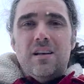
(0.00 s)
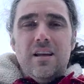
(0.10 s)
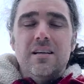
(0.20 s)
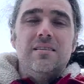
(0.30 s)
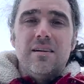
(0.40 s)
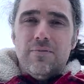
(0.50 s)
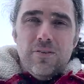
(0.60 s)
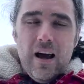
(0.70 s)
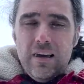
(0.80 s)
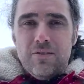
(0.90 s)
easy to
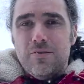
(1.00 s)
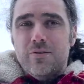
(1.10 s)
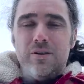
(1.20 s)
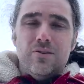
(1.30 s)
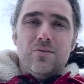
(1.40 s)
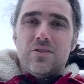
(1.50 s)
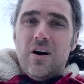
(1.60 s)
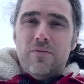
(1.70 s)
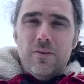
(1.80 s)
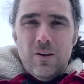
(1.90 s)
fly through and do
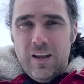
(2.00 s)
soft field